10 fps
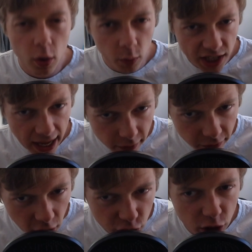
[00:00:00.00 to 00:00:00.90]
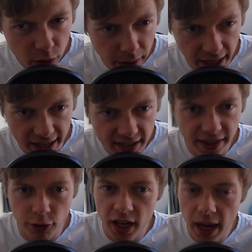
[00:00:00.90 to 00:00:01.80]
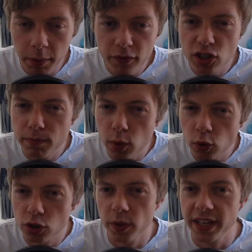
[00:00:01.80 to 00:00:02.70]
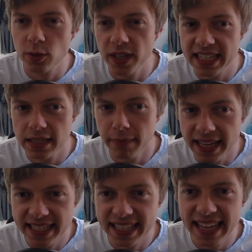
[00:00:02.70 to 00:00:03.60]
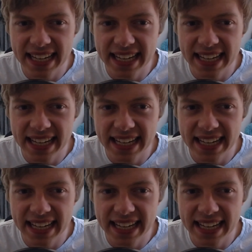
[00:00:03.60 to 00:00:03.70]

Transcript: whichever version you picked, there are a couple of small tweaks we need to make to get